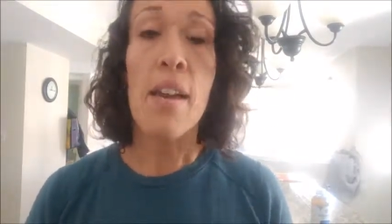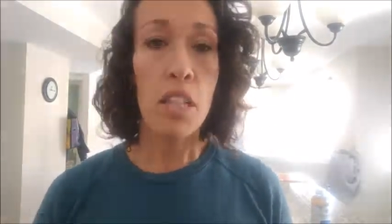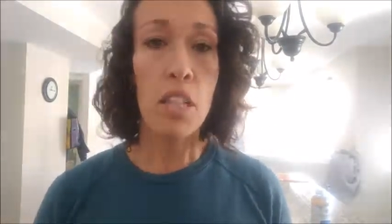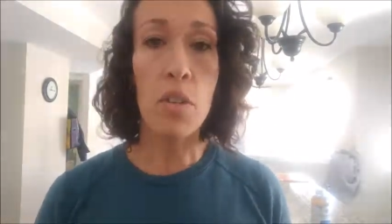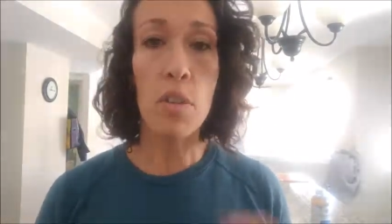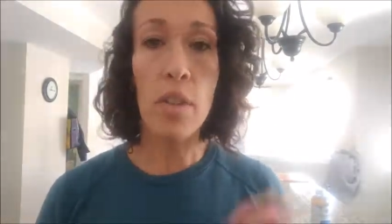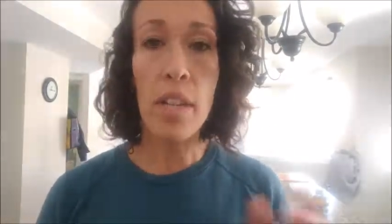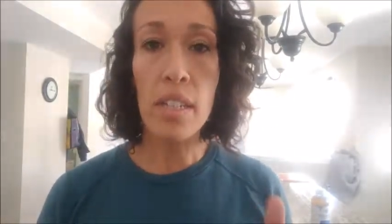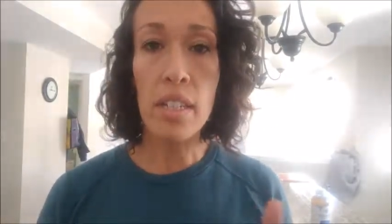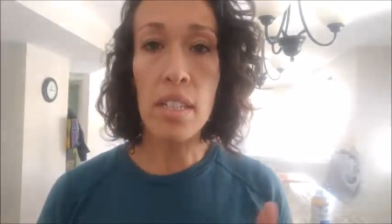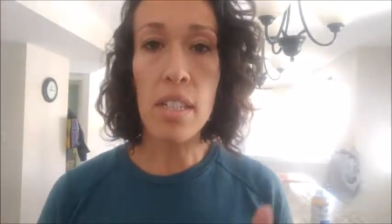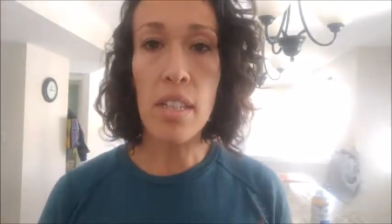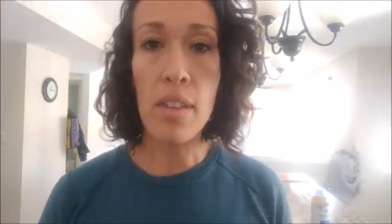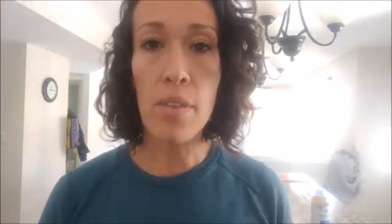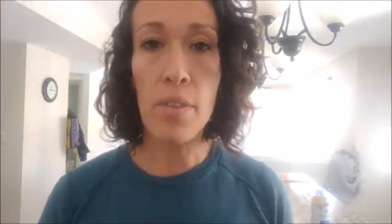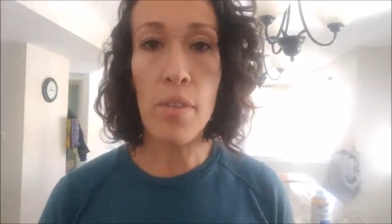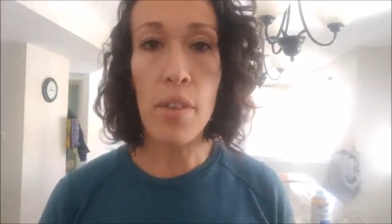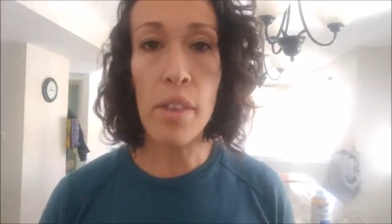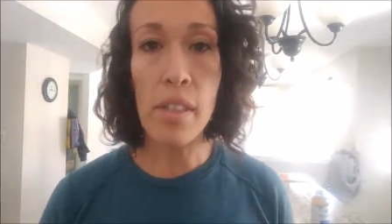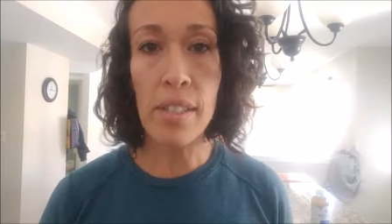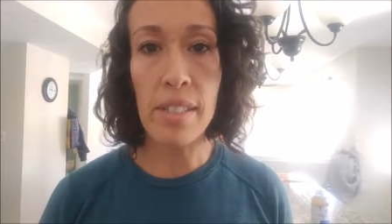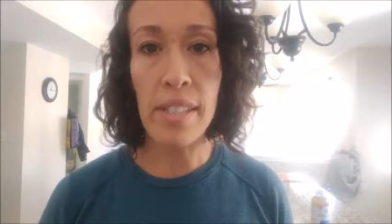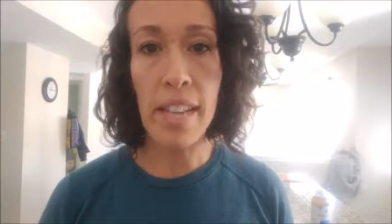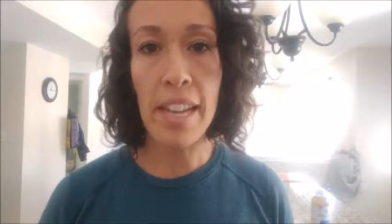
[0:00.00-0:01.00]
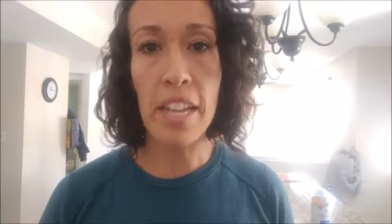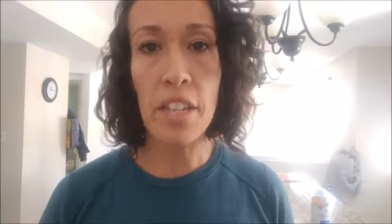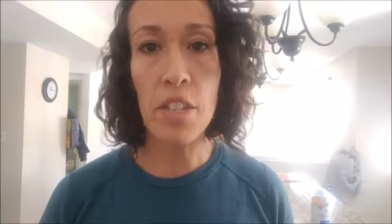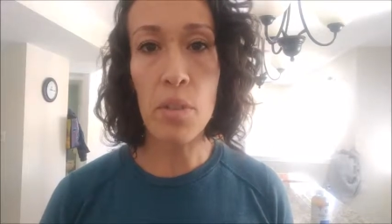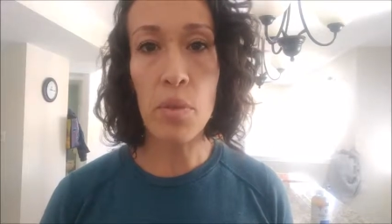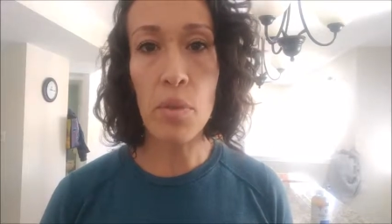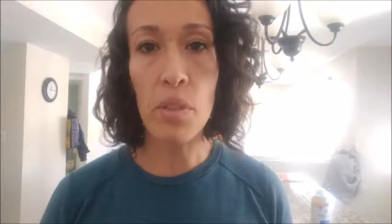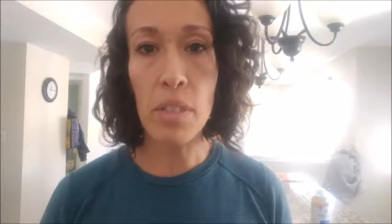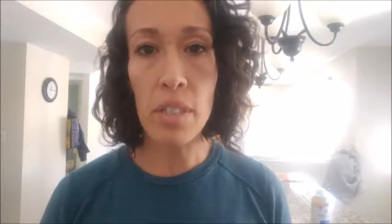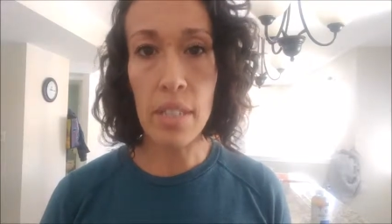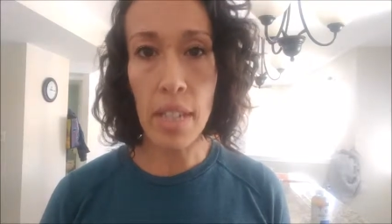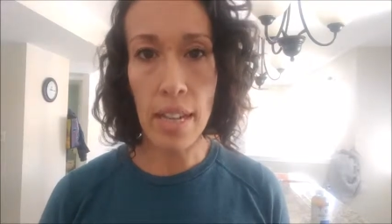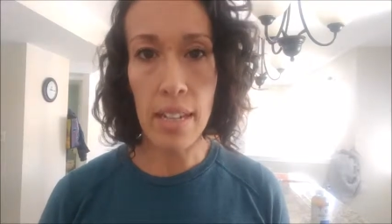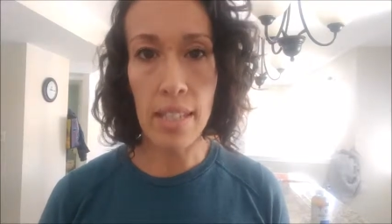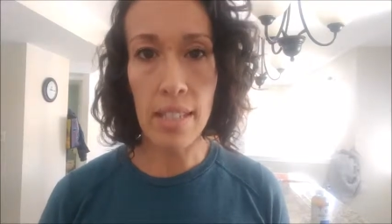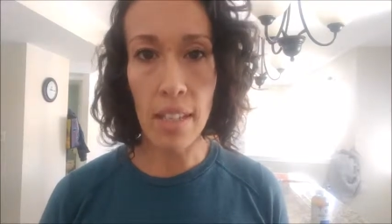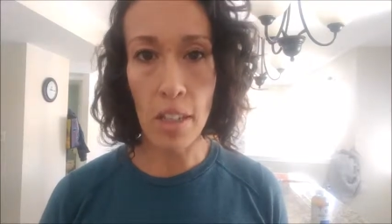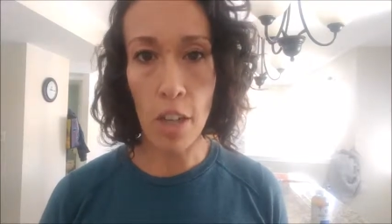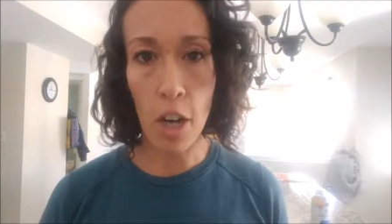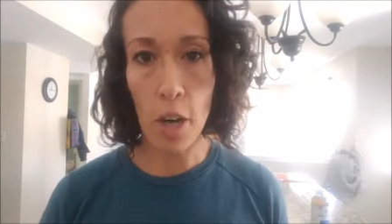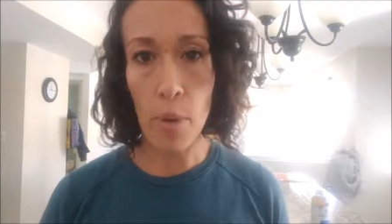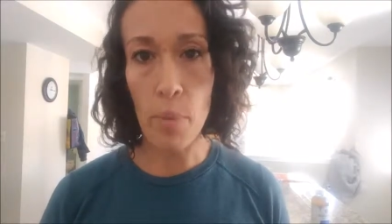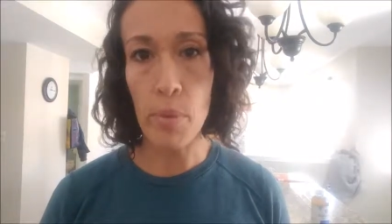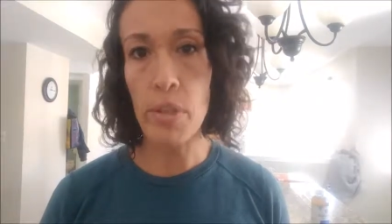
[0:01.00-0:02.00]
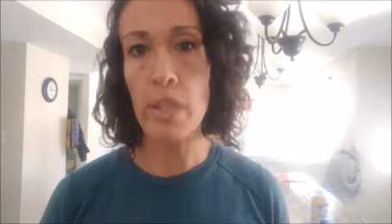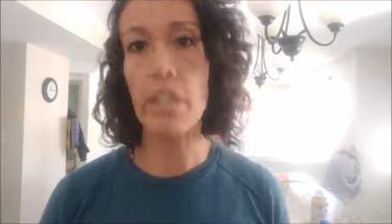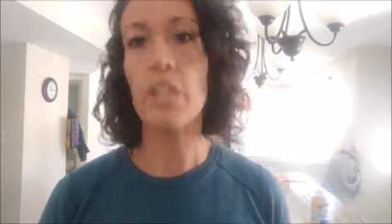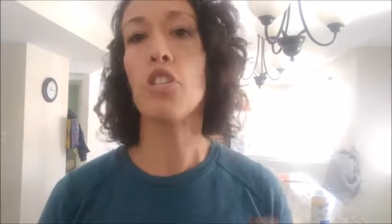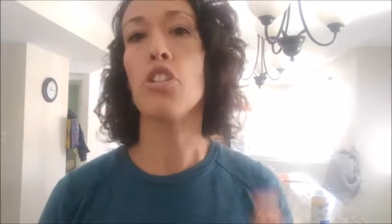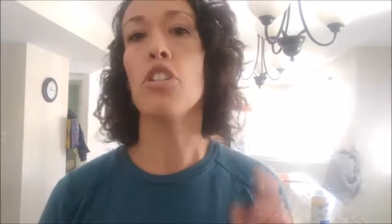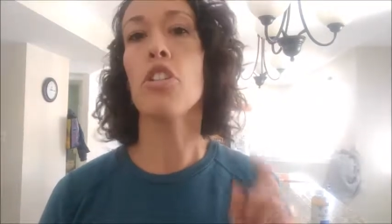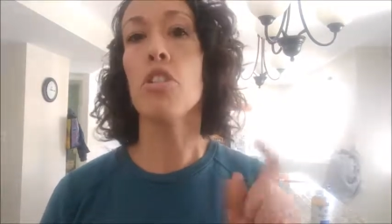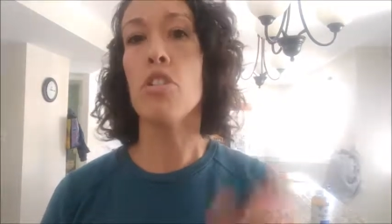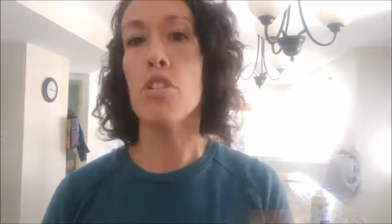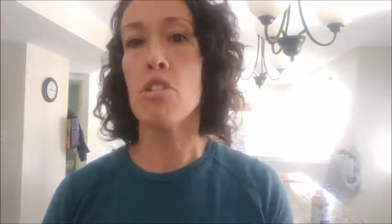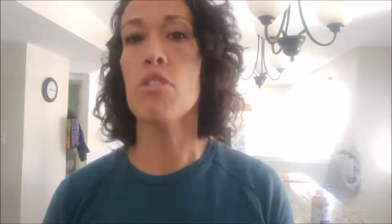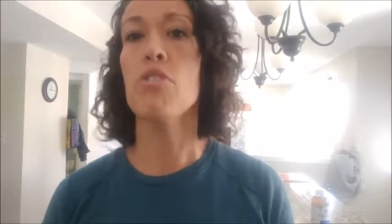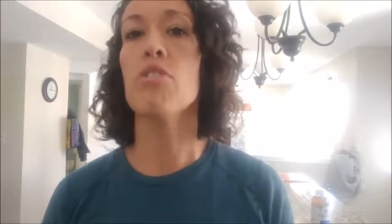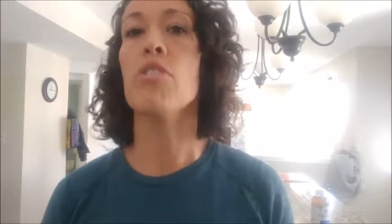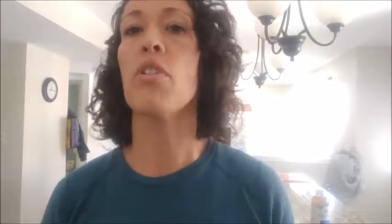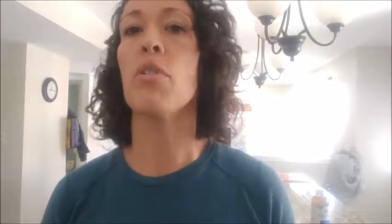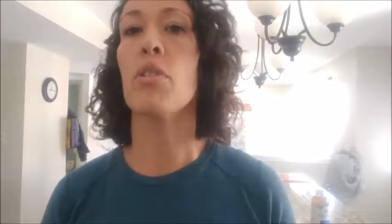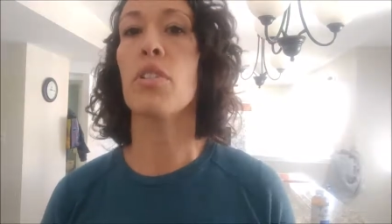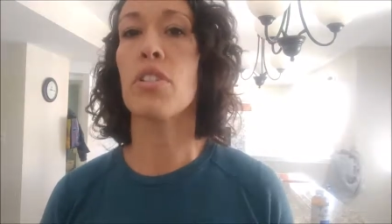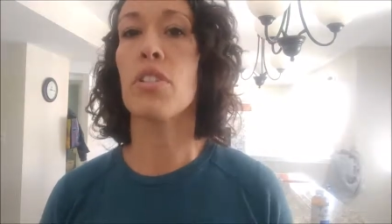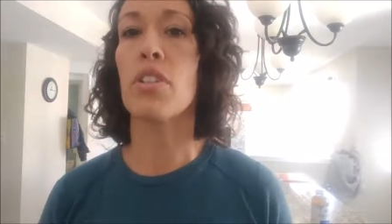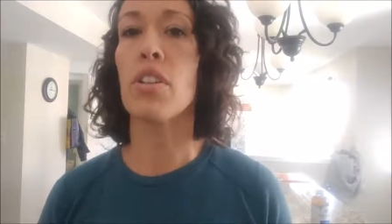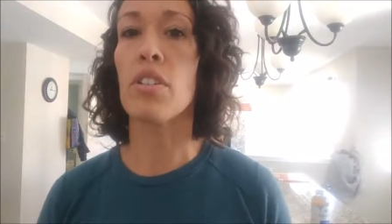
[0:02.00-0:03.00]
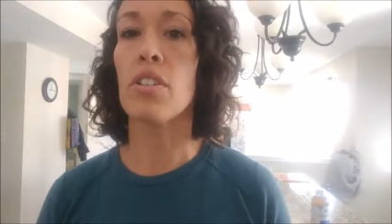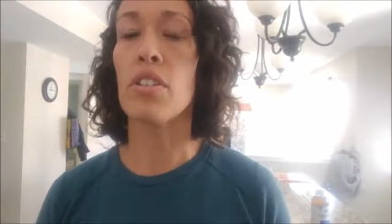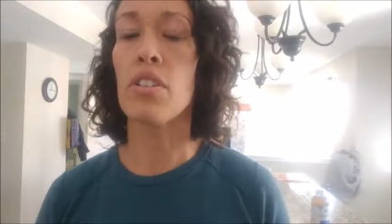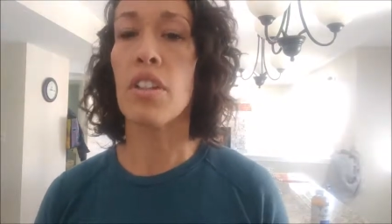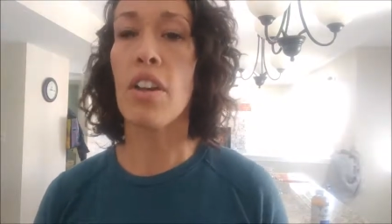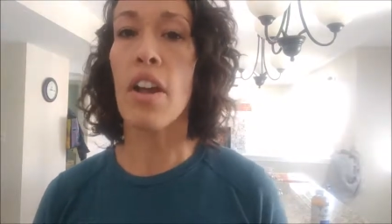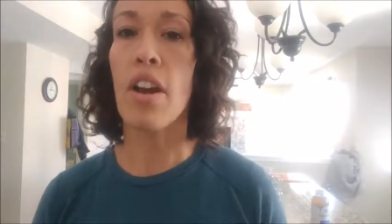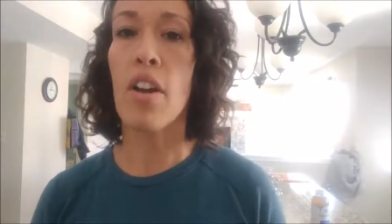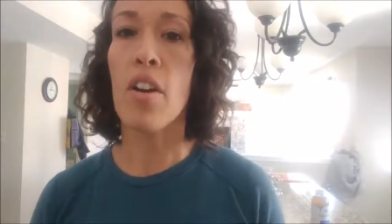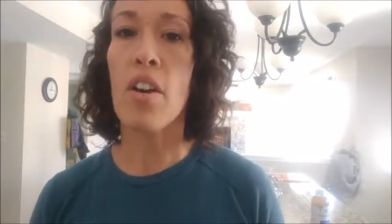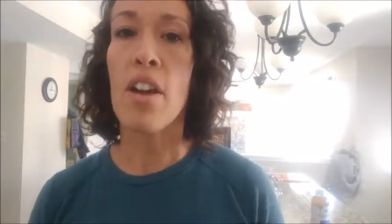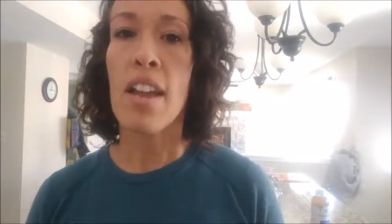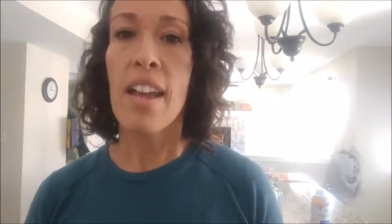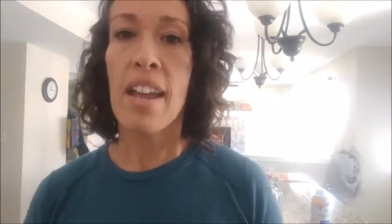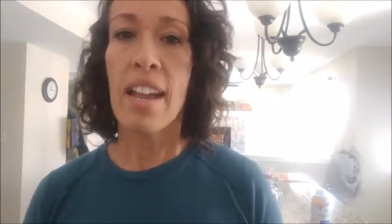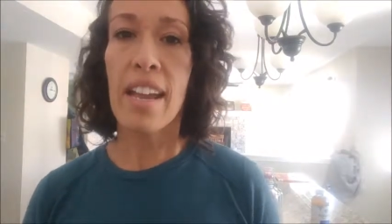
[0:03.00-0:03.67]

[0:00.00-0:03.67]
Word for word: You get to the fifth day, you really taste that carbonation, you know it's good to go.